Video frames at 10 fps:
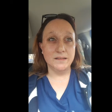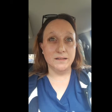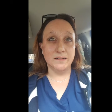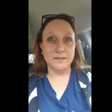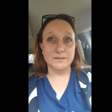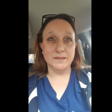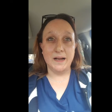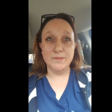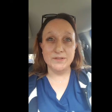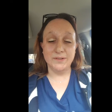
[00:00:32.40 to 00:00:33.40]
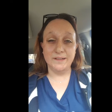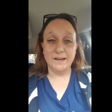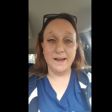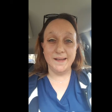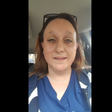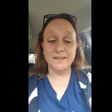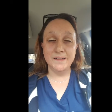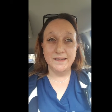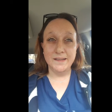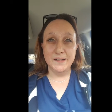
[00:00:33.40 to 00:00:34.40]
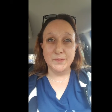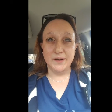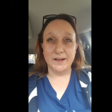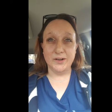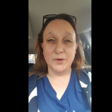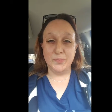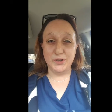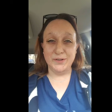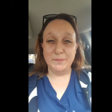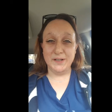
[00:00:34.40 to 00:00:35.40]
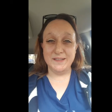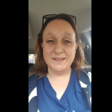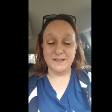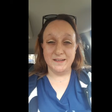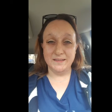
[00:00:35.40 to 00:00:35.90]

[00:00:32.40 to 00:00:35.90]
I was only 9 when I got burned, but